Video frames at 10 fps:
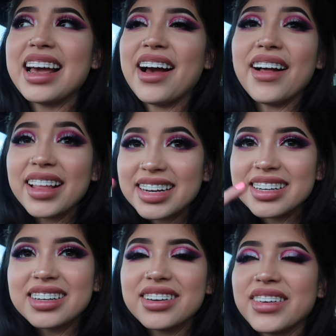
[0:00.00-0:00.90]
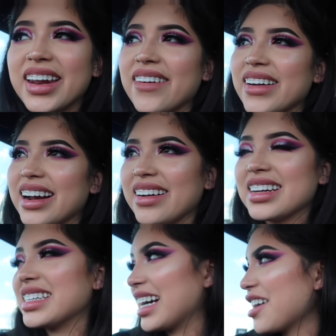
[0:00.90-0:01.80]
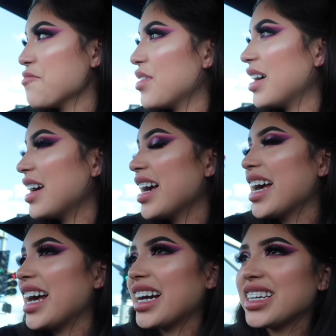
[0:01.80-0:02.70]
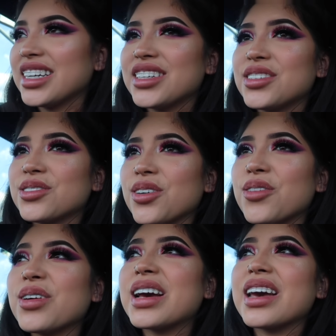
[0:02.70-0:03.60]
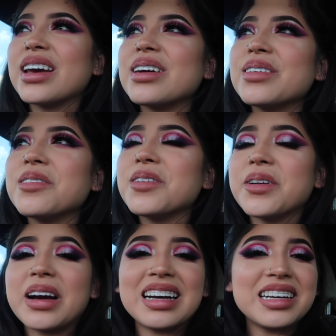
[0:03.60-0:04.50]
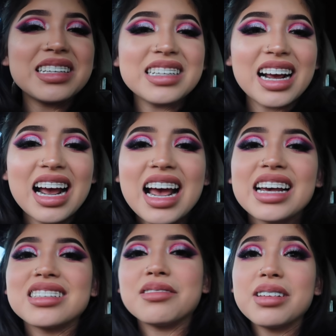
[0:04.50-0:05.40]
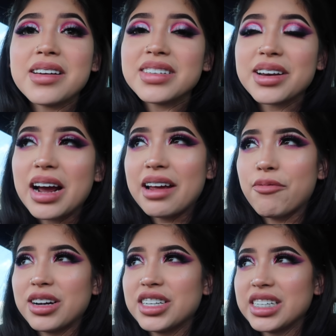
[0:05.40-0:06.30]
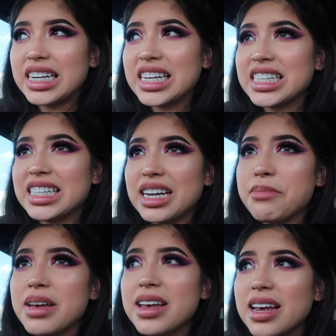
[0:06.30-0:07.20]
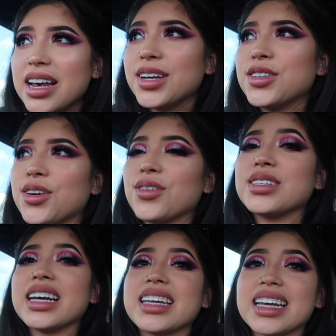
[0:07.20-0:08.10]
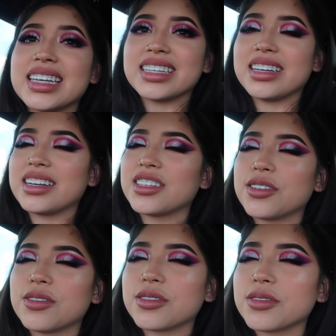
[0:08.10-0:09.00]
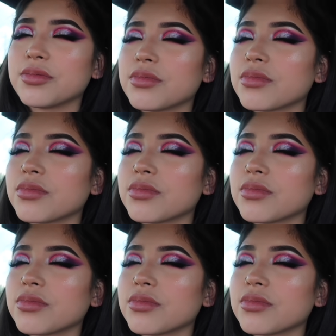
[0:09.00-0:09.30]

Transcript: Yeah, I'll insert the video right now in a second, but she's so cute, you guys. Like, sometimes, like, when she's like sleeping, she goes like this. Look, she goes.